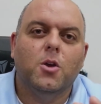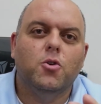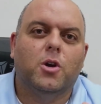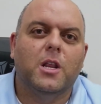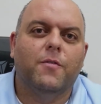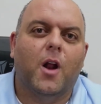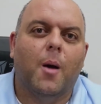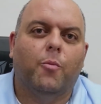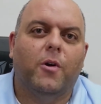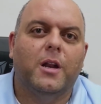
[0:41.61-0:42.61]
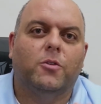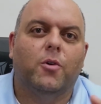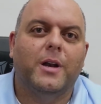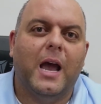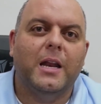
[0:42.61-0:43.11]
You can even upgrade it
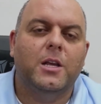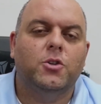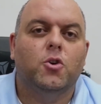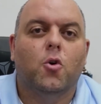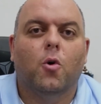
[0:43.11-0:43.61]
to a 9-inch,